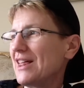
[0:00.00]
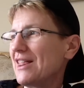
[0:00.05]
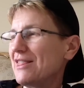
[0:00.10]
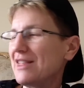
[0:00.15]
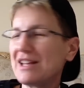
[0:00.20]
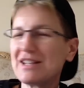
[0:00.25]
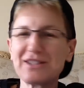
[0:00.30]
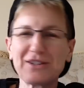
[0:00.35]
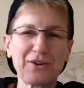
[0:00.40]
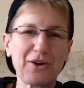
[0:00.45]

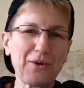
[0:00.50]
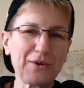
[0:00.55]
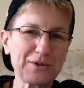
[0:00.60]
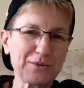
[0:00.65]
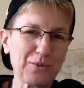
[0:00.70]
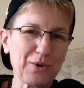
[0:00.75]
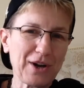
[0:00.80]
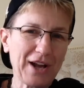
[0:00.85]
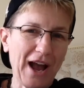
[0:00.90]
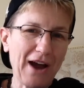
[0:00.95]
things don't always
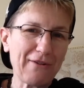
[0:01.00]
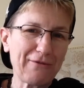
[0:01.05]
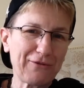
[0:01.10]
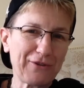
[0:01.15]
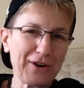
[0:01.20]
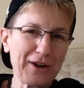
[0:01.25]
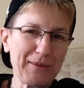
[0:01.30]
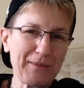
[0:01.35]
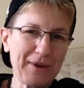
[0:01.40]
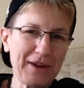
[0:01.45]
work out
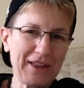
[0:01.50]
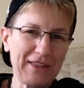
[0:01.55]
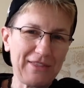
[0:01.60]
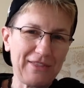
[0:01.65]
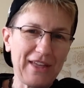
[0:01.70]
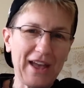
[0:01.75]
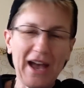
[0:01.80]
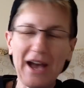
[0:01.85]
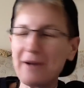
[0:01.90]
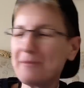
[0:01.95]
for him in
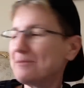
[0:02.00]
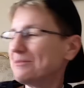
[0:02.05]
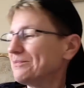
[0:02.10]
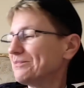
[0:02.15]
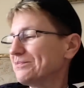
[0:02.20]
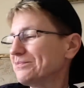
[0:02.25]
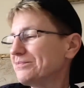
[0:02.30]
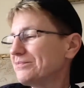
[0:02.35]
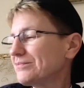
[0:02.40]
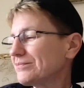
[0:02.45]
that.
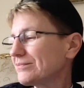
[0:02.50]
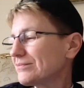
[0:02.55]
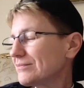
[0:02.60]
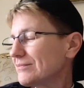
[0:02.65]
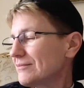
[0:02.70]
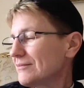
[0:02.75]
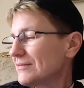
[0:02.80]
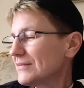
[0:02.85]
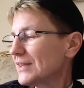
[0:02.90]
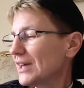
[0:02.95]

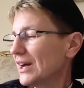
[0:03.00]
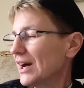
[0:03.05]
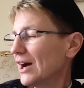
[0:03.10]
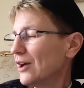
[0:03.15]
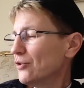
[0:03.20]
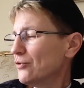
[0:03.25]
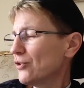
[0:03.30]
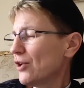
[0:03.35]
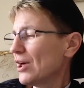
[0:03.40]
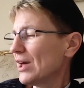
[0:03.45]
Uh,
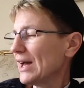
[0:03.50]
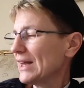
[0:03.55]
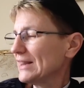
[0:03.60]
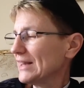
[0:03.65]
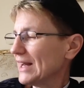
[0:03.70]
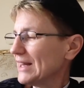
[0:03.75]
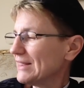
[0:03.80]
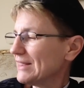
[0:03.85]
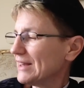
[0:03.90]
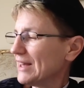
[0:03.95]
overall, I
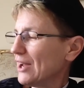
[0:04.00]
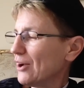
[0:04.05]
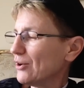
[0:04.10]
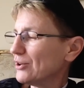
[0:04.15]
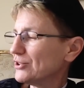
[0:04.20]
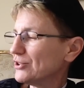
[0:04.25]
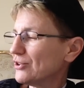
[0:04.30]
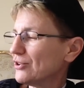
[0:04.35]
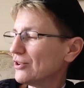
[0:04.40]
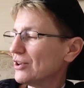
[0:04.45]
like the
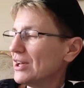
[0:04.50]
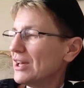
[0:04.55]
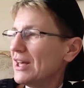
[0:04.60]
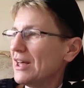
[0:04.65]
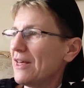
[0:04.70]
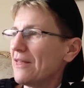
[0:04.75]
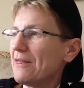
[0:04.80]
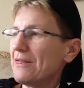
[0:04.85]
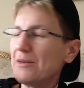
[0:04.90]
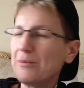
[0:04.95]
character.
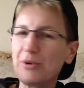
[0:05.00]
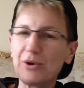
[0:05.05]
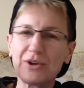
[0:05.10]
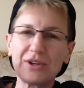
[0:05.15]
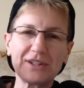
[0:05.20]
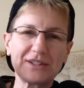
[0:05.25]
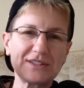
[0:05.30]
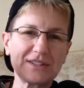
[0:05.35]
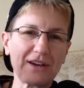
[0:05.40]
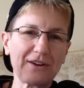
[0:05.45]
The book
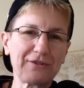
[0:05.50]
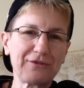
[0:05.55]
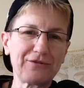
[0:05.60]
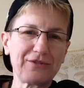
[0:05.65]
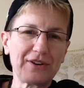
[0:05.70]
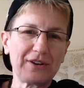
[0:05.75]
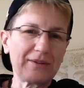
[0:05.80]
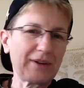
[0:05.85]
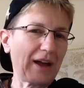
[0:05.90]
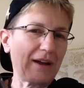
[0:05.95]
itself,
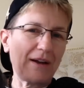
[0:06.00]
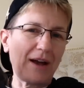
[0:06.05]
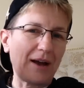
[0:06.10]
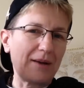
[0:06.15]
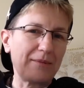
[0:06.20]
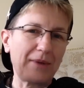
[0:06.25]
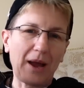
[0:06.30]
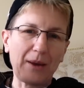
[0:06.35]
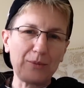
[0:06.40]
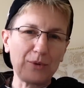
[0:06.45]
uh, I,
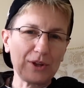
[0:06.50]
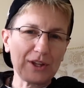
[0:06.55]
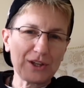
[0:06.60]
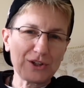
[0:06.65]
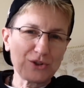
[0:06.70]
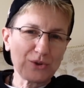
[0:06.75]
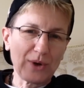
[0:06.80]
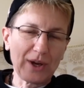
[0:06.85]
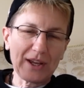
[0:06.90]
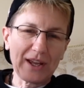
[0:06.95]
am I'm, I'm really
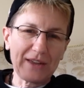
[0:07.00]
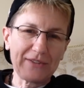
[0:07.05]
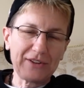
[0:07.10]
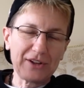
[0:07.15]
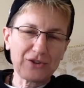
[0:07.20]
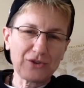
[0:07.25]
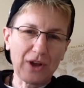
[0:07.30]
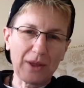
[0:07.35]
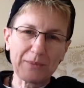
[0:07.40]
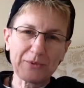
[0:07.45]
enjoying Anthony
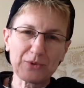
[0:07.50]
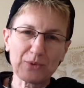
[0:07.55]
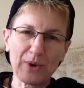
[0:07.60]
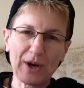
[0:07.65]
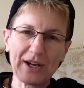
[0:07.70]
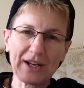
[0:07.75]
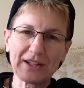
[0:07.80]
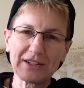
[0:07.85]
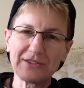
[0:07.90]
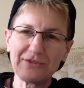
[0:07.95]
Trollope's
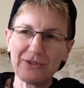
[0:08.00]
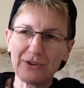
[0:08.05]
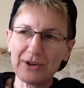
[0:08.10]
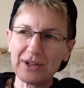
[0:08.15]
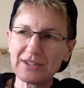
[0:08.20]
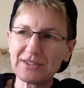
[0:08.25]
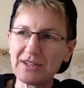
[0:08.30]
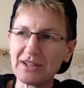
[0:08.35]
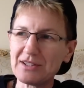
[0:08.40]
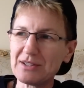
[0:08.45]
writing. It's very
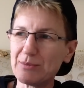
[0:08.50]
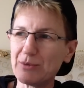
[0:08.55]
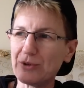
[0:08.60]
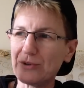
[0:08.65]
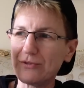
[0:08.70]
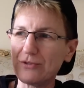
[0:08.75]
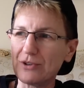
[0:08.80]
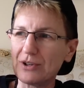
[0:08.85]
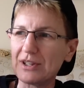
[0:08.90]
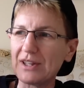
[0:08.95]
accessible for a